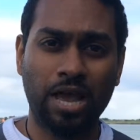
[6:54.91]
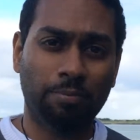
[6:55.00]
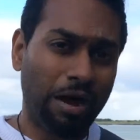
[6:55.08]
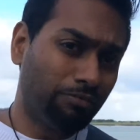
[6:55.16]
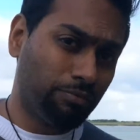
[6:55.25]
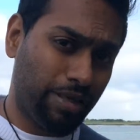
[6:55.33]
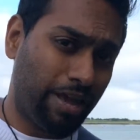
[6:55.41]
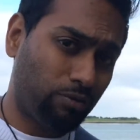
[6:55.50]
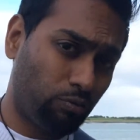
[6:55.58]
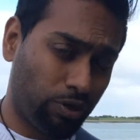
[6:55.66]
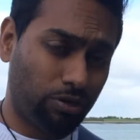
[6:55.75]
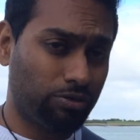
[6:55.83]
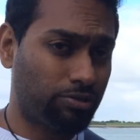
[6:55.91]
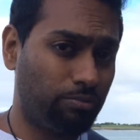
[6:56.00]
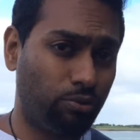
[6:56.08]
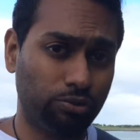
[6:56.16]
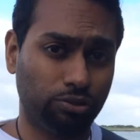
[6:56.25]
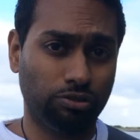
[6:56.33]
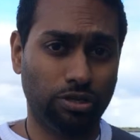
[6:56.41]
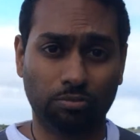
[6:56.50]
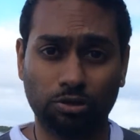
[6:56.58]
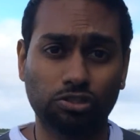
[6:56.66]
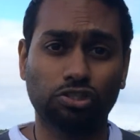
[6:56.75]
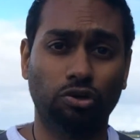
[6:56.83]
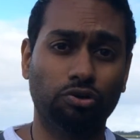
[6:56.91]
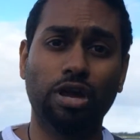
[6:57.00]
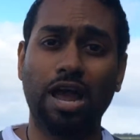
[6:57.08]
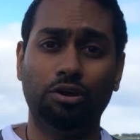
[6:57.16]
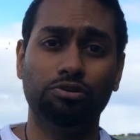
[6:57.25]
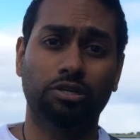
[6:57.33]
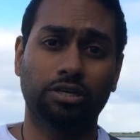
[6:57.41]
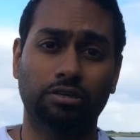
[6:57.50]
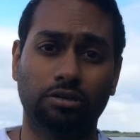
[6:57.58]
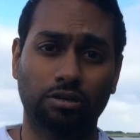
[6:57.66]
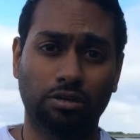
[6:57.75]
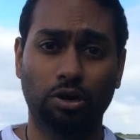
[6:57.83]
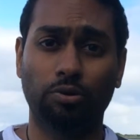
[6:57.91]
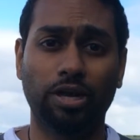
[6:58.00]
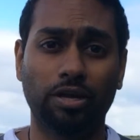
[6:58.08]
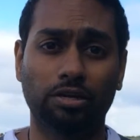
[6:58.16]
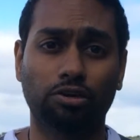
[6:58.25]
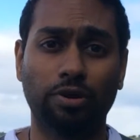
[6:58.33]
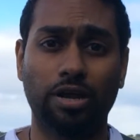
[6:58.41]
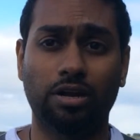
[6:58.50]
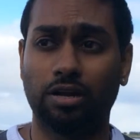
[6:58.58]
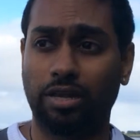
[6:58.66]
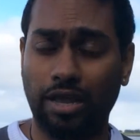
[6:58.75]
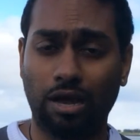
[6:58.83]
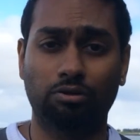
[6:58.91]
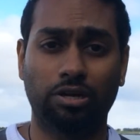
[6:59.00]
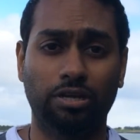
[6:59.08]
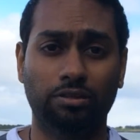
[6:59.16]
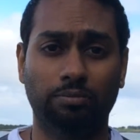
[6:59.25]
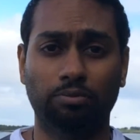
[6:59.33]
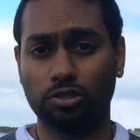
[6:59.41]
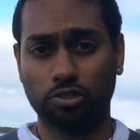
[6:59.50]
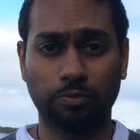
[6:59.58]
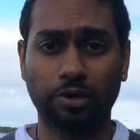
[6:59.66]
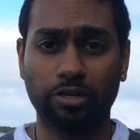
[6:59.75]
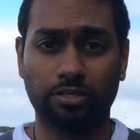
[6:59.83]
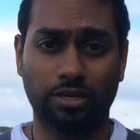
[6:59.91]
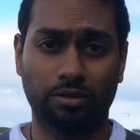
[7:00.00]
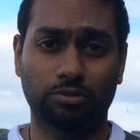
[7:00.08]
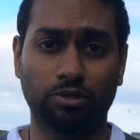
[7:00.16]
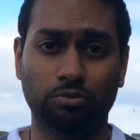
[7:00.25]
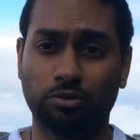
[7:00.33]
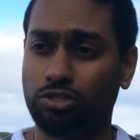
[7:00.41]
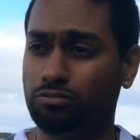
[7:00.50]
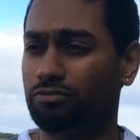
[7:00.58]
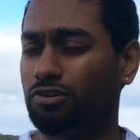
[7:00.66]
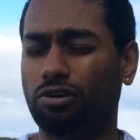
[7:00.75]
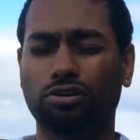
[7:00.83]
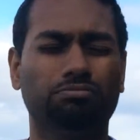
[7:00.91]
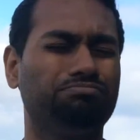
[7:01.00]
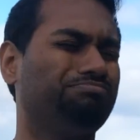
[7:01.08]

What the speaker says: Apart from that, we're going to support you, and I'm going to show you how you can go ahead and create an account in the prosperity team too, because we've got